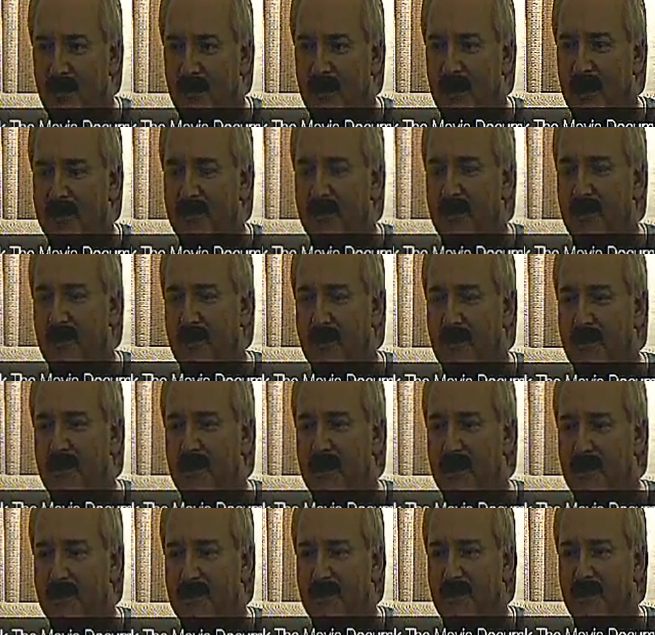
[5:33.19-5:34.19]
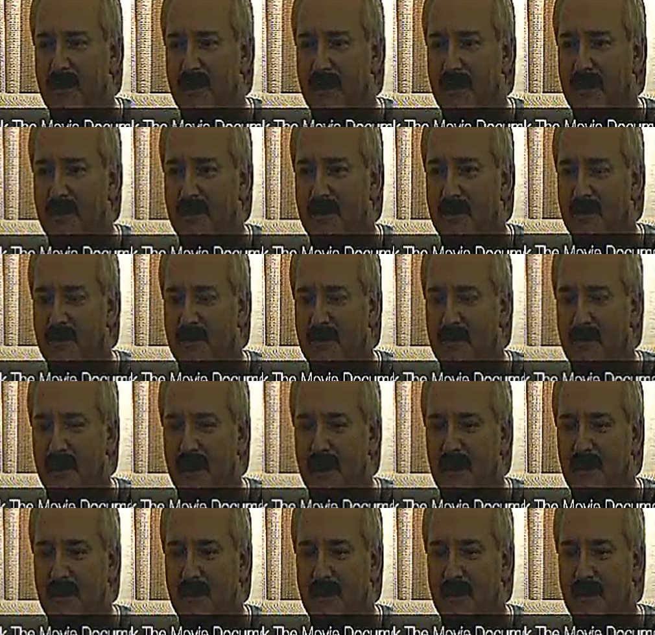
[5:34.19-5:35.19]
about their own experiences,
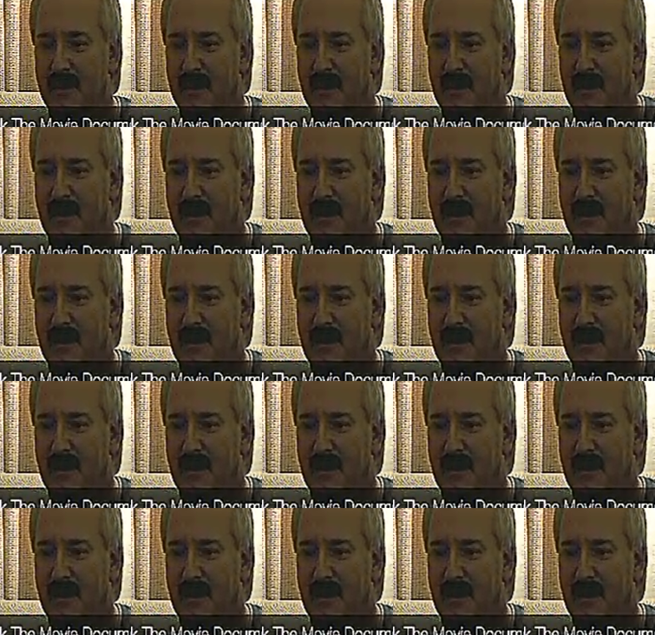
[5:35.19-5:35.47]
about